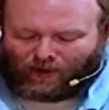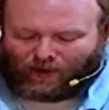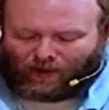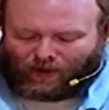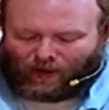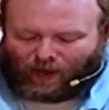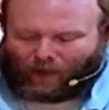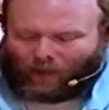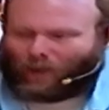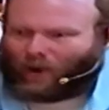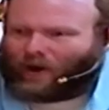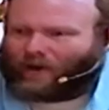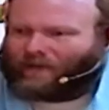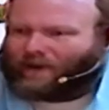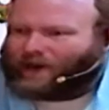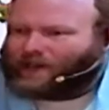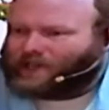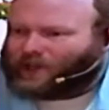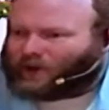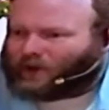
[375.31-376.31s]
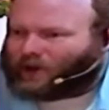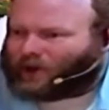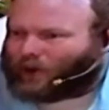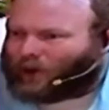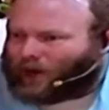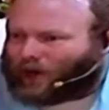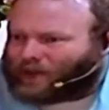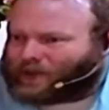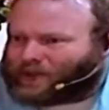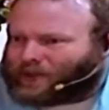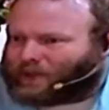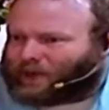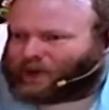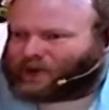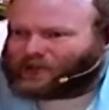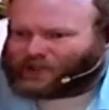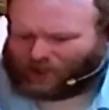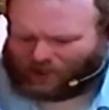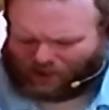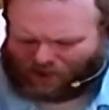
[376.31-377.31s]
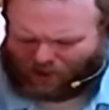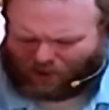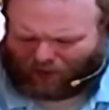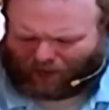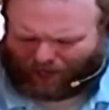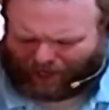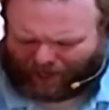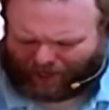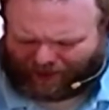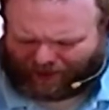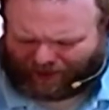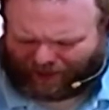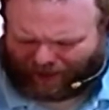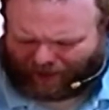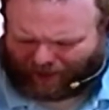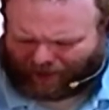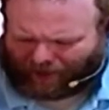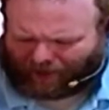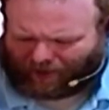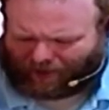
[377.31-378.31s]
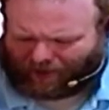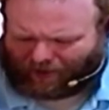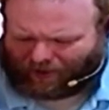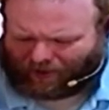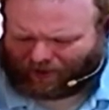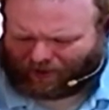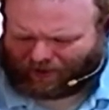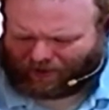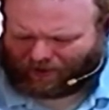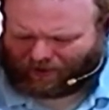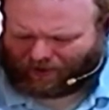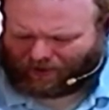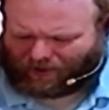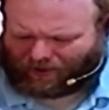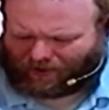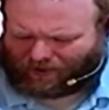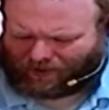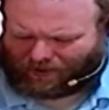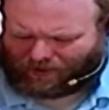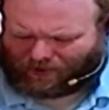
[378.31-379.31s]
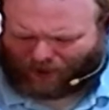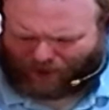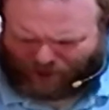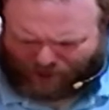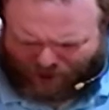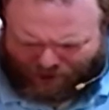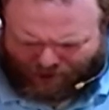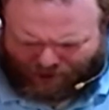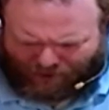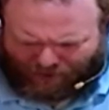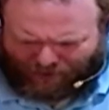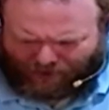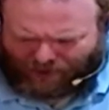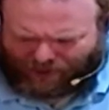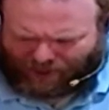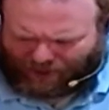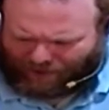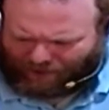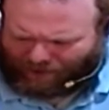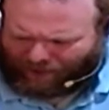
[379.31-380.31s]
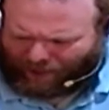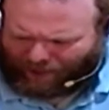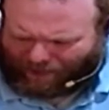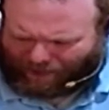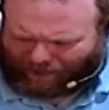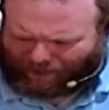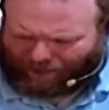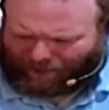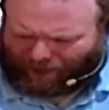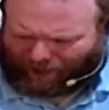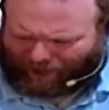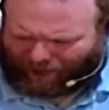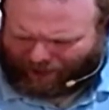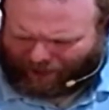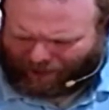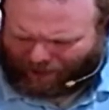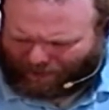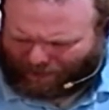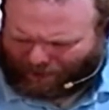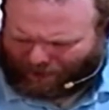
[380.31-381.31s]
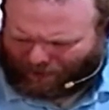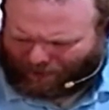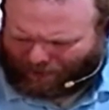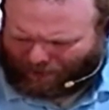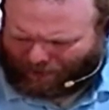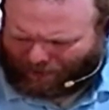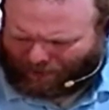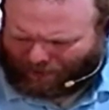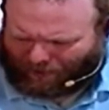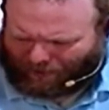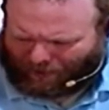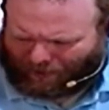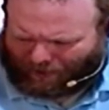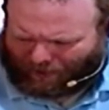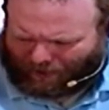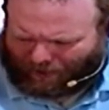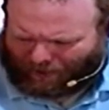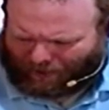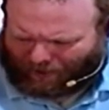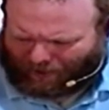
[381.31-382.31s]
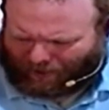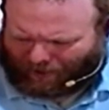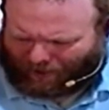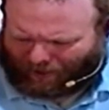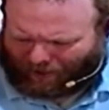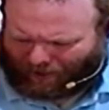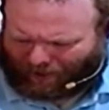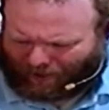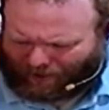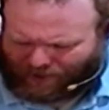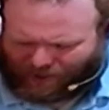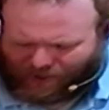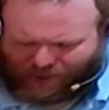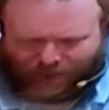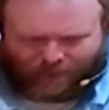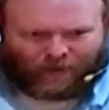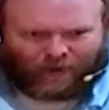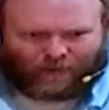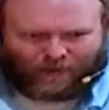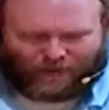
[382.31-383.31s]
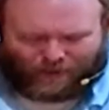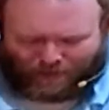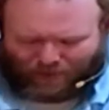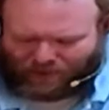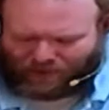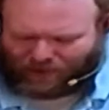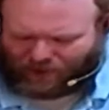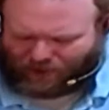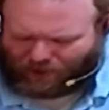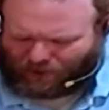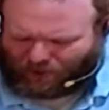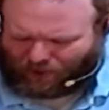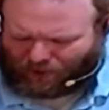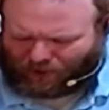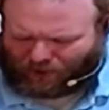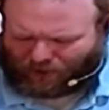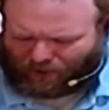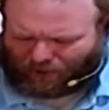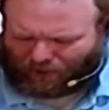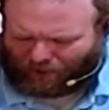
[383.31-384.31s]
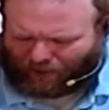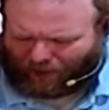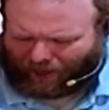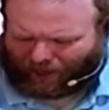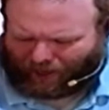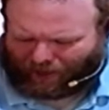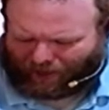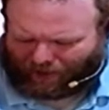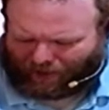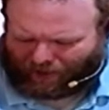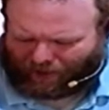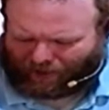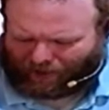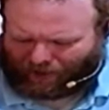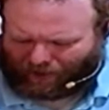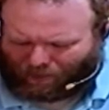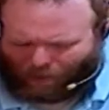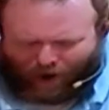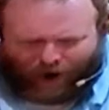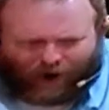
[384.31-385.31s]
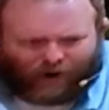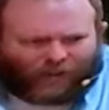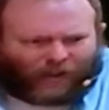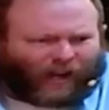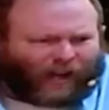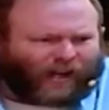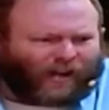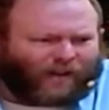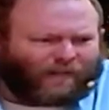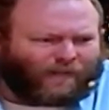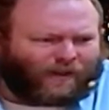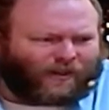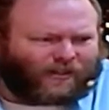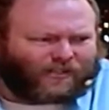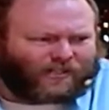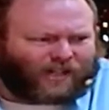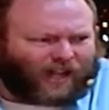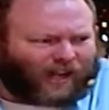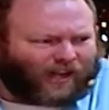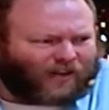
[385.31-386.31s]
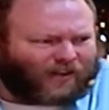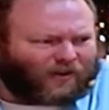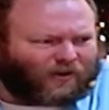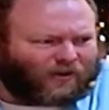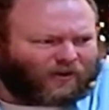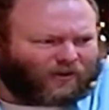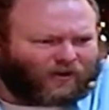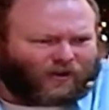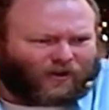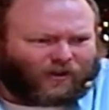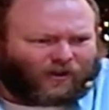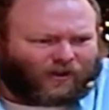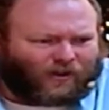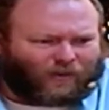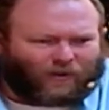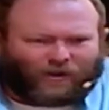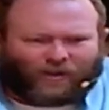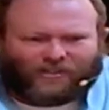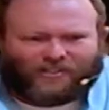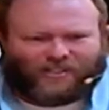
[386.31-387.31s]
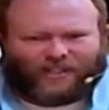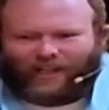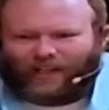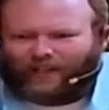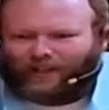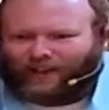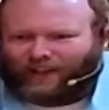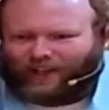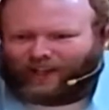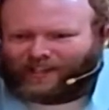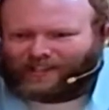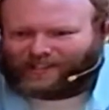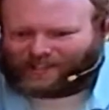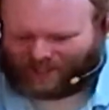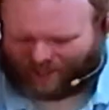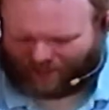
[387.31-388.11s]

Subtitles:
And what if I don't know what I'm supposed to do when I get there? Do I genuflect before I get in the pew? Is there something I'm supposed to do at the doorway? Why are they handing me this candle? When does it get lit?